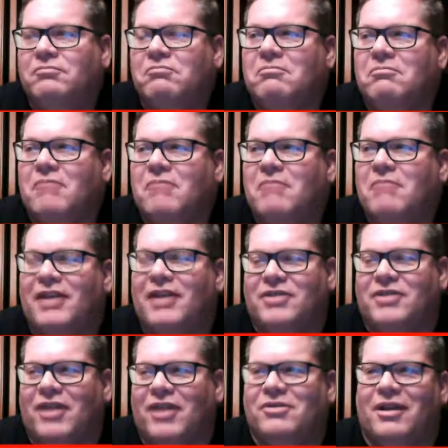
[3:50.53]
it
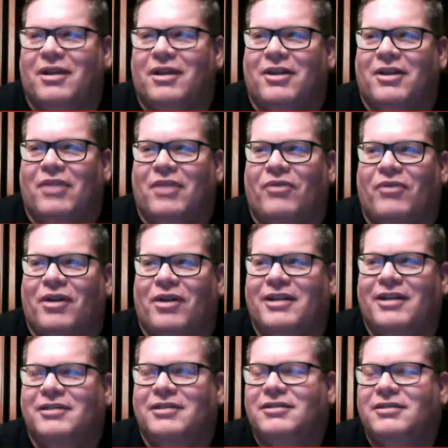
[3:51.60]
sounds like a lot of
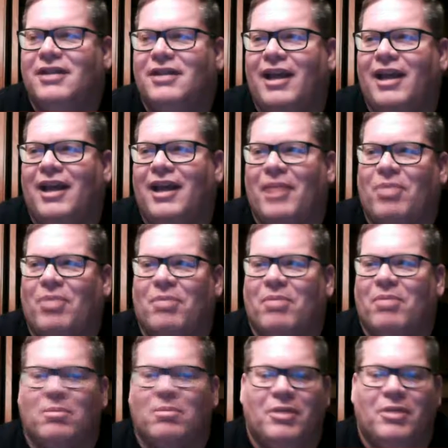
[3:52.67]
fun, and I
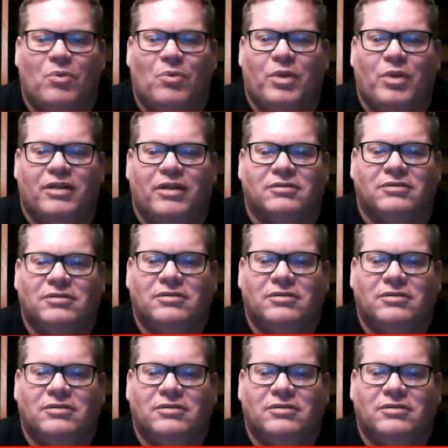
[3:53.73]
probably will.